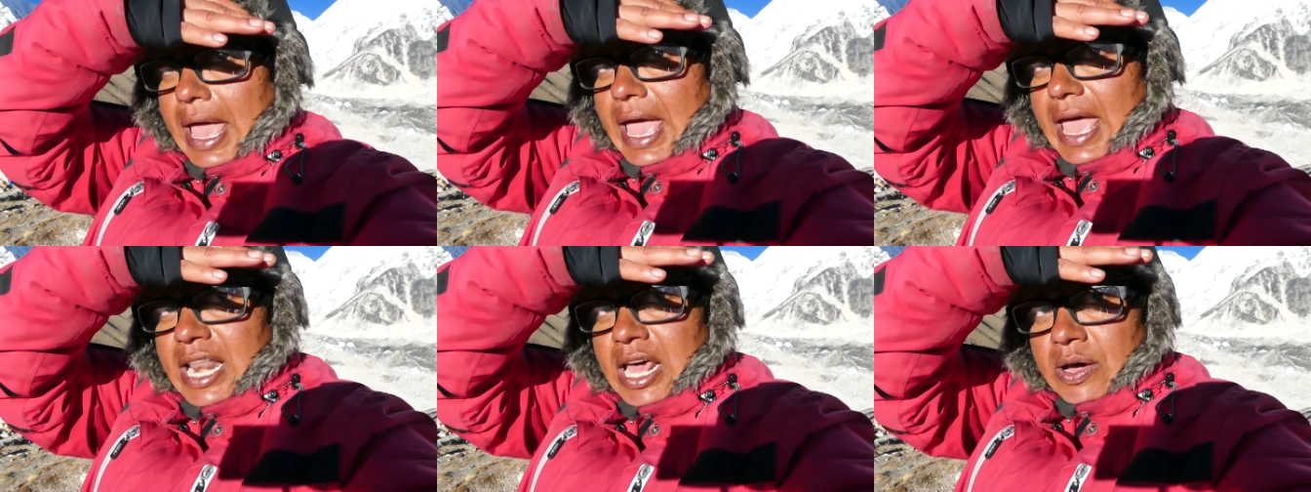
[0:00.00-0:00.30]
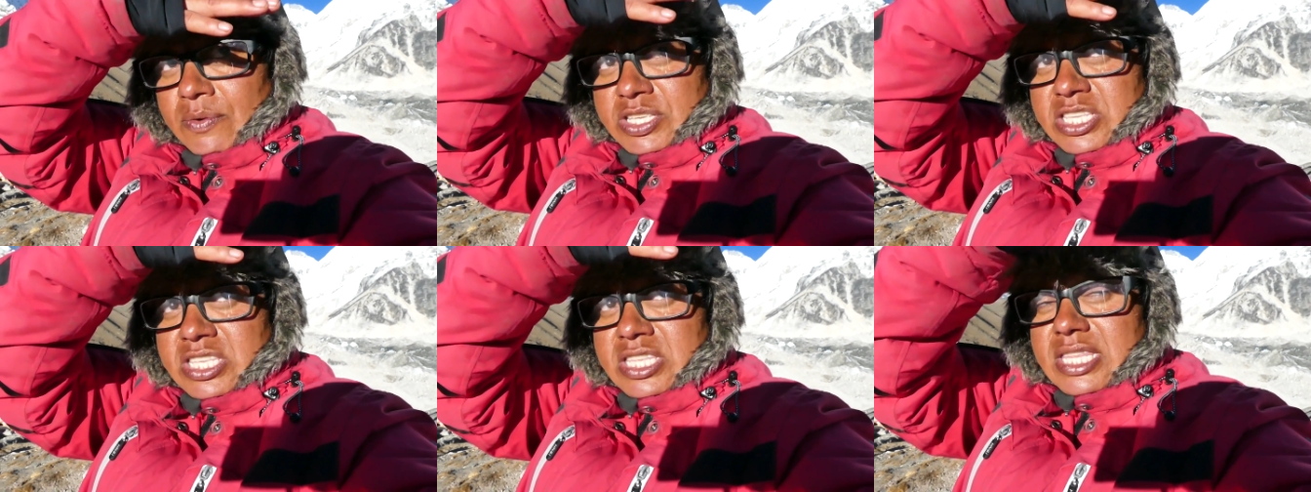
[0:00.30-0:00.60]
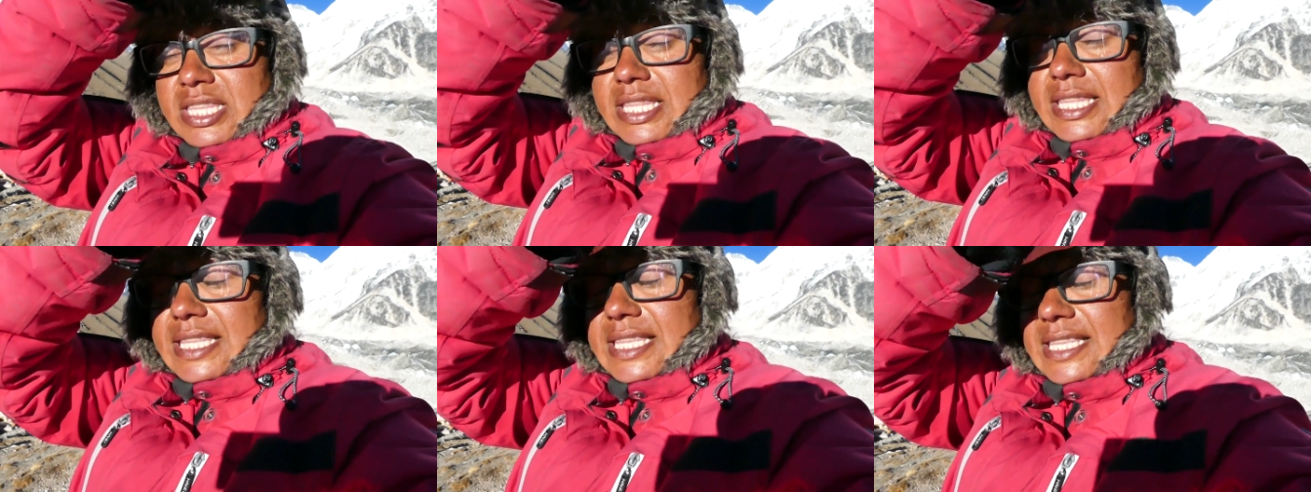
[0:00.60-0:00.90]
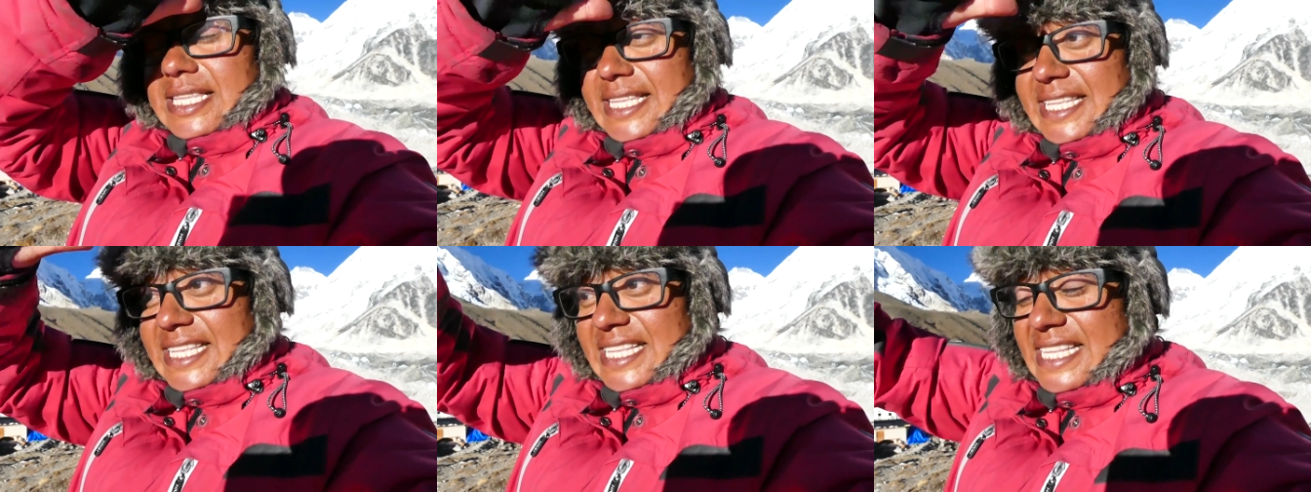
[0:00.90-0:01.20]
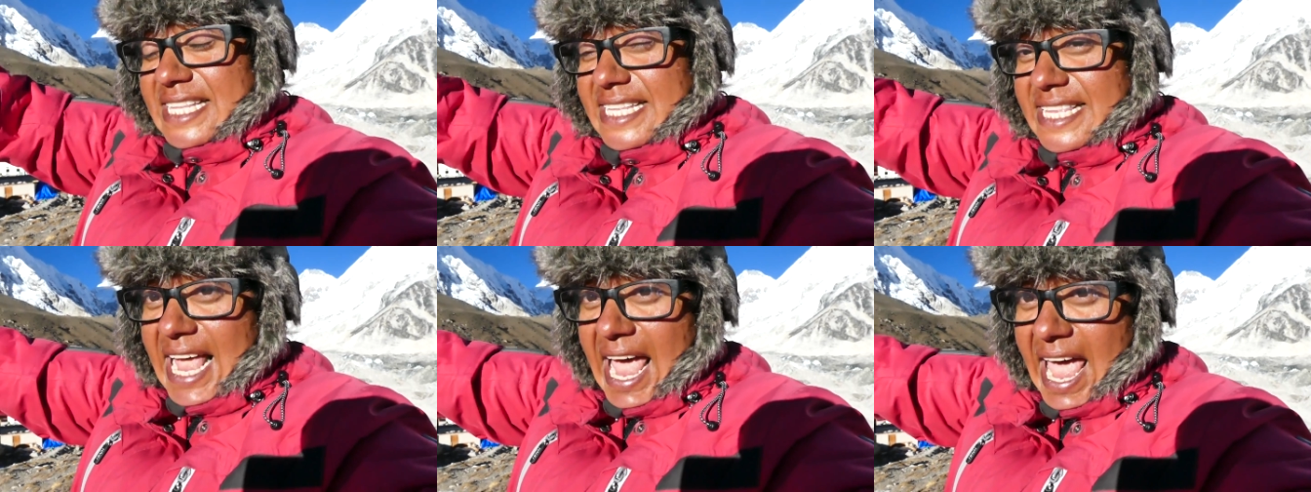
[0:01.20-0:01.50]
and I was
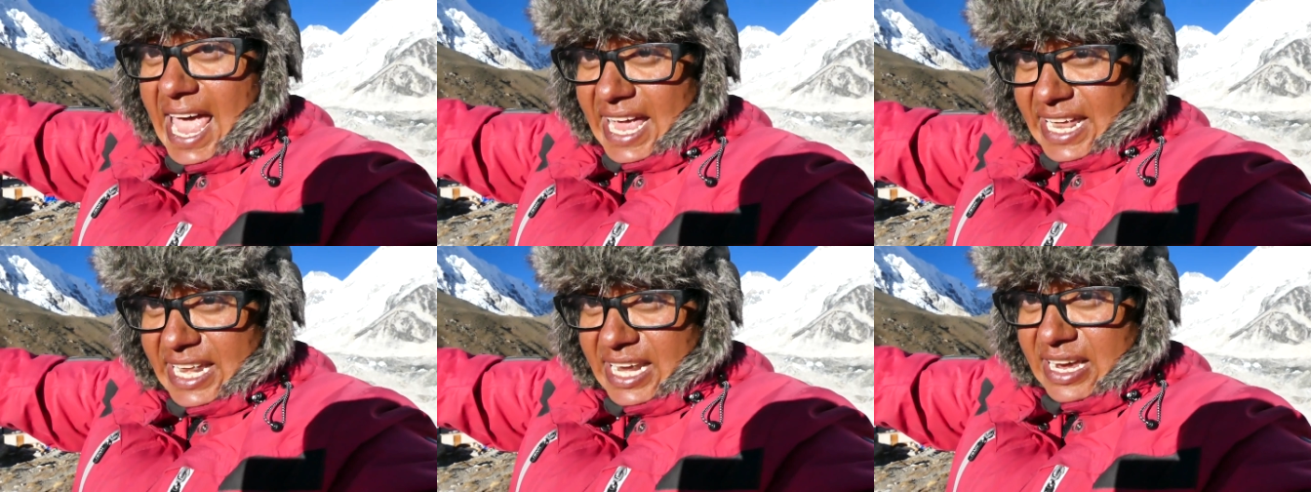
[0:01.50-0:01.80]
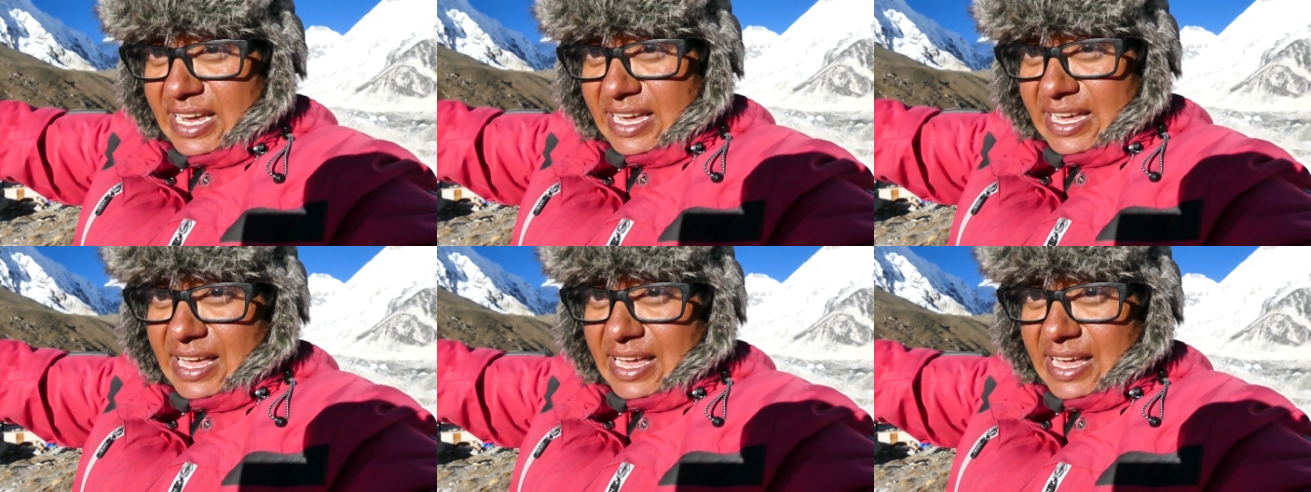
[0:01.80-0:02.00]
dead.